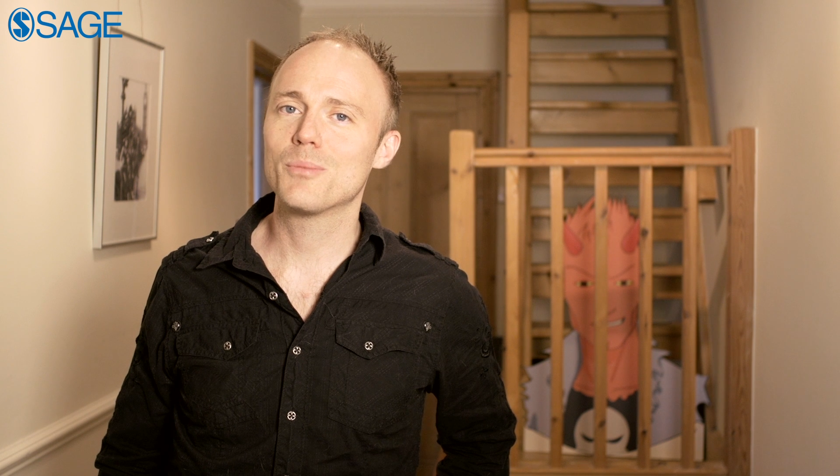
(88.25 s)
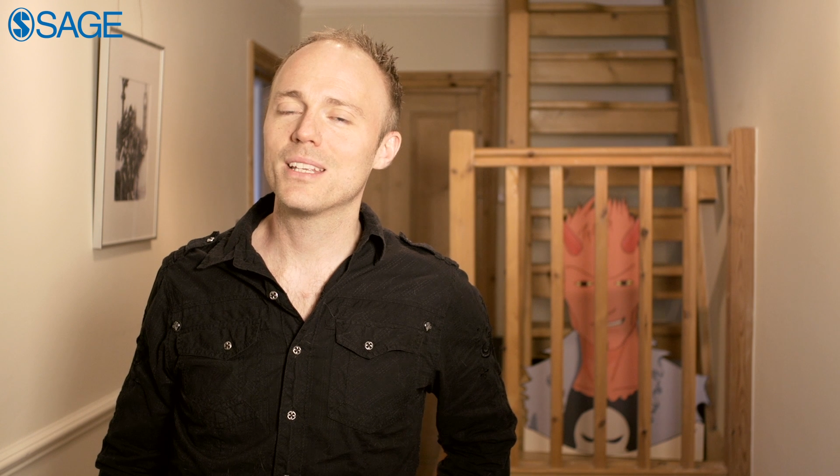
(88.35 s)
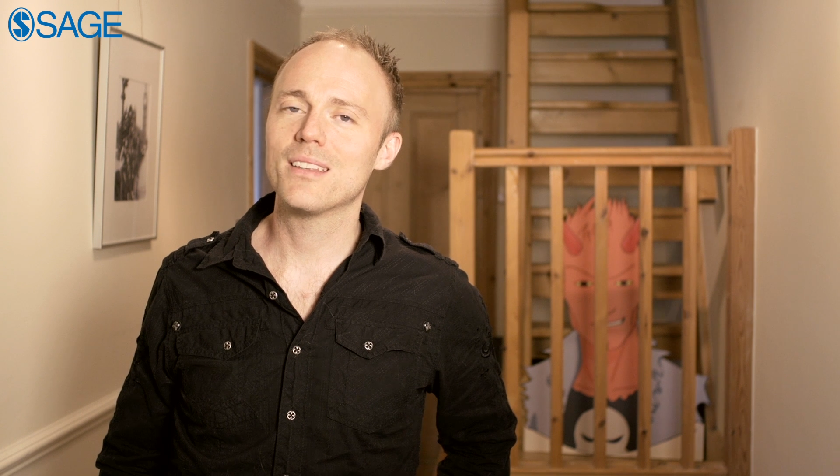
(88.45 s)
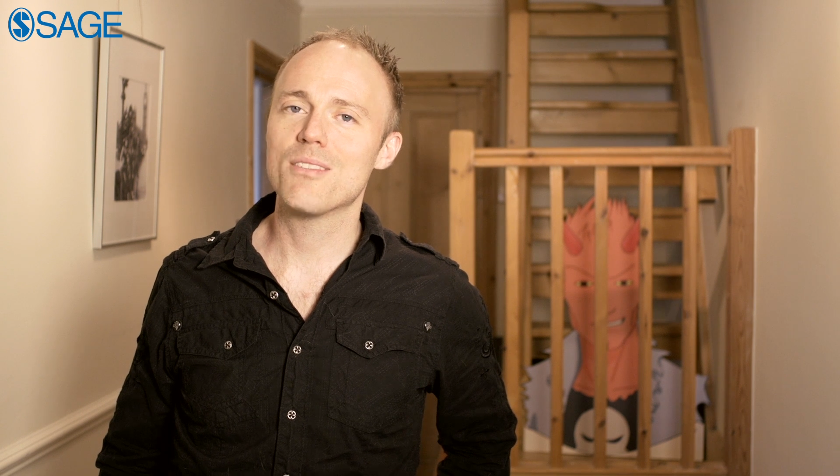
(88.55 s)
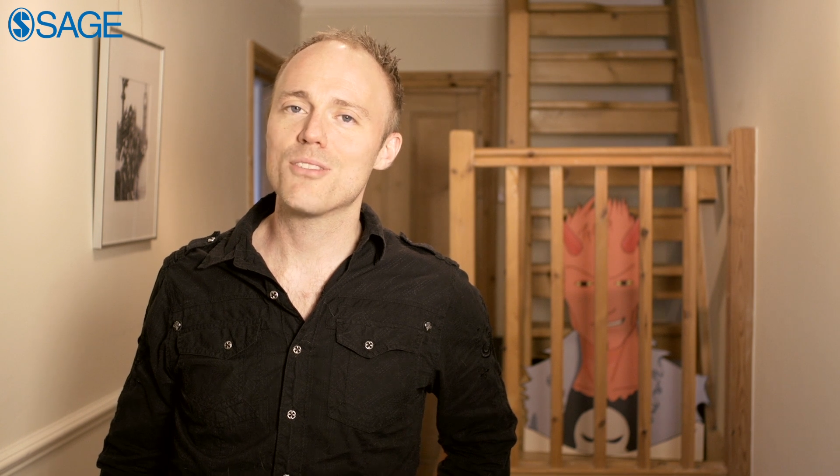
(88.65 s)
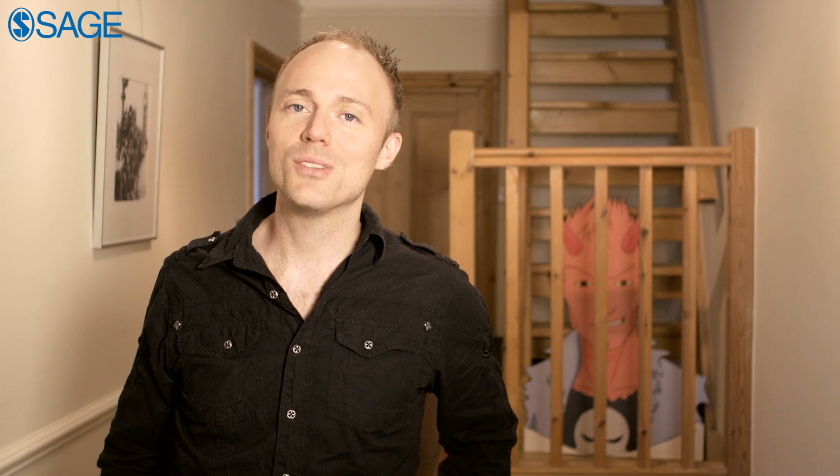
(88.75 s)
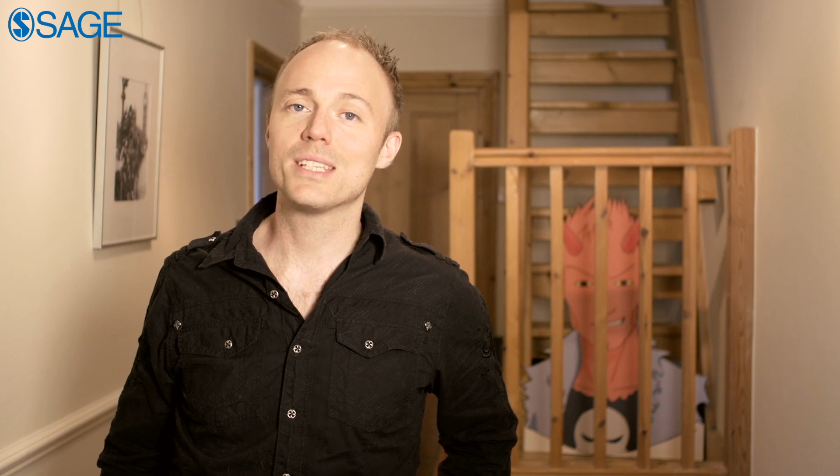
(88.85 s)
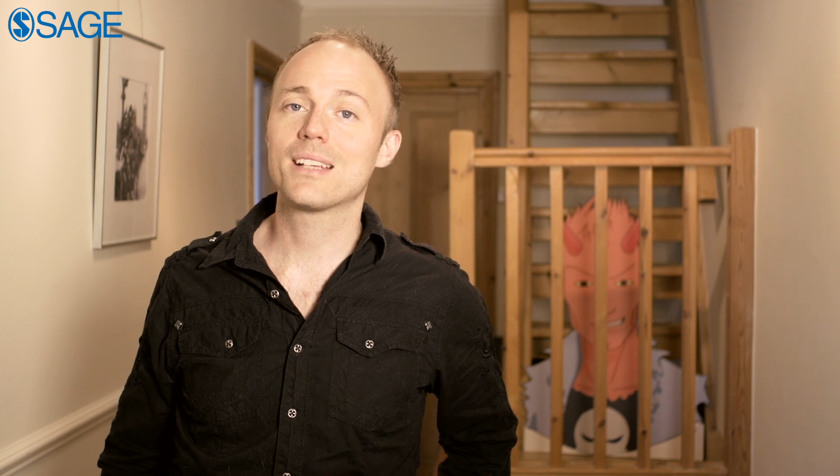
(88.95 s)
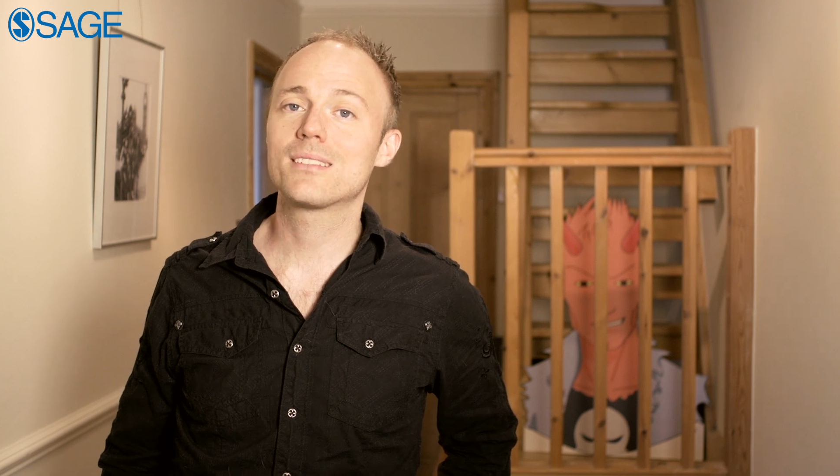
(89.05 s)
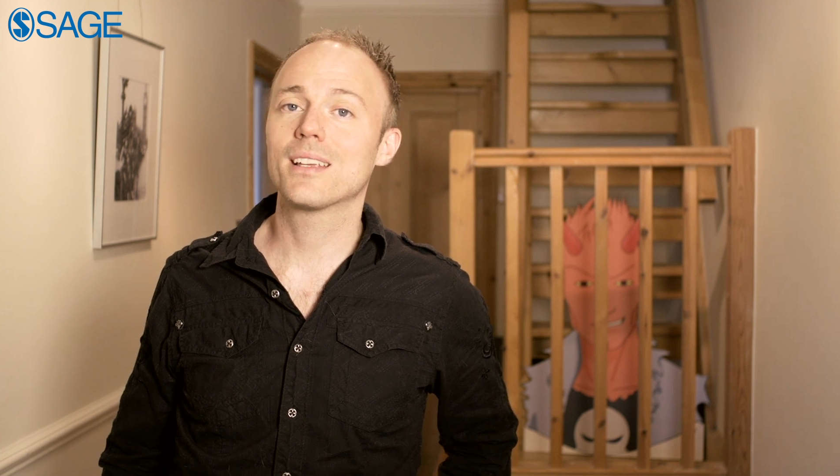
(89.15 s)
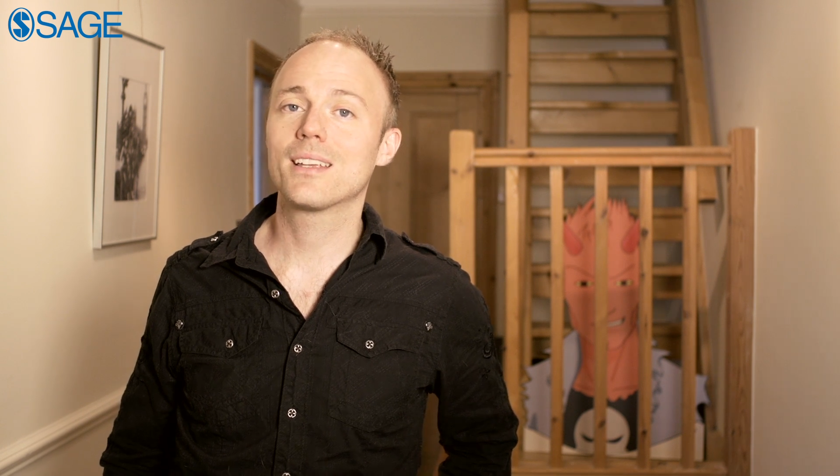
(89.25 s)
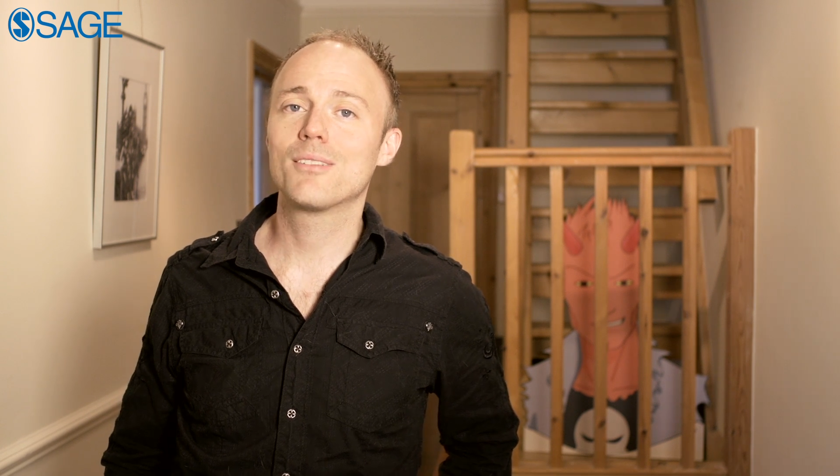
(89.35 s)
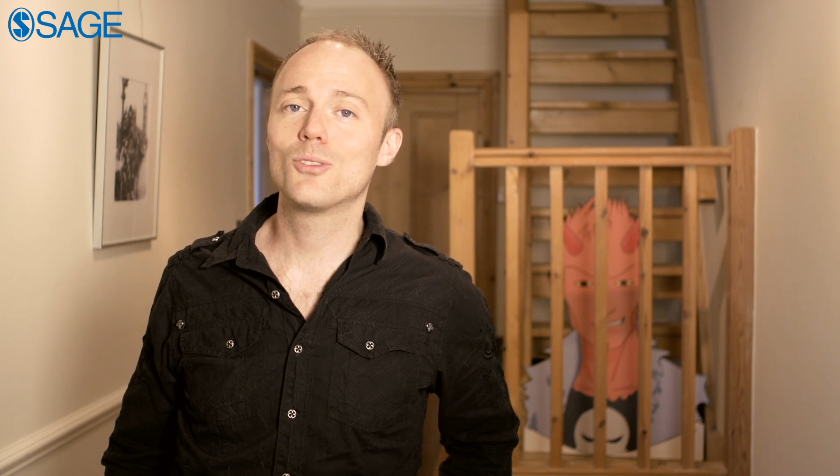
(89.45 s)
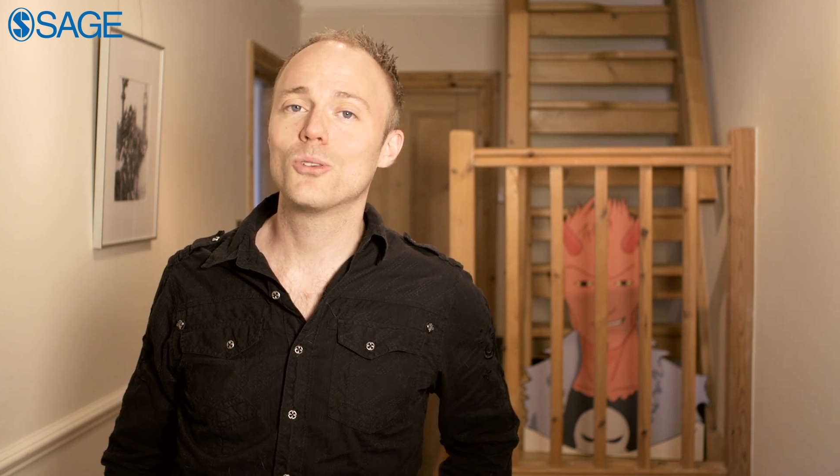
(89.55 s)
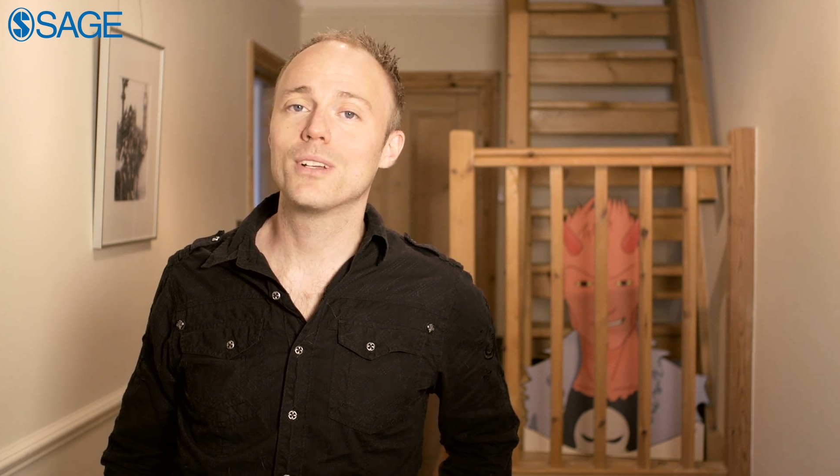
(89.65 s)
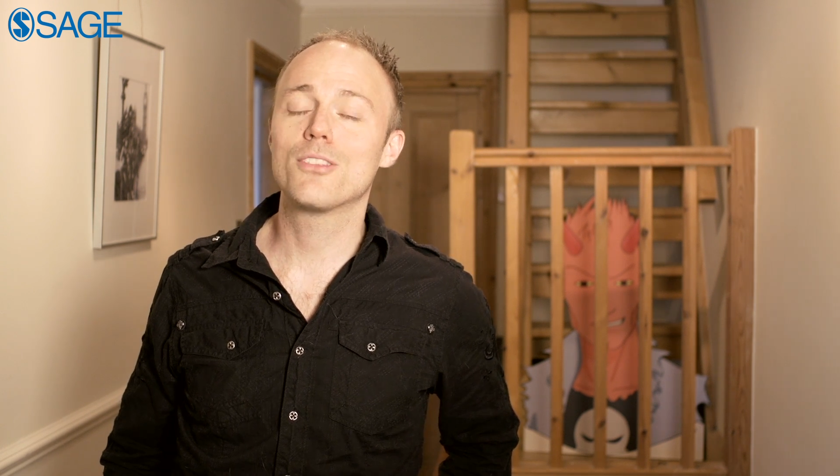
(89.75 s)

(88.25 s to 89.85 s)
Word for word: to be enthusiastic. If you're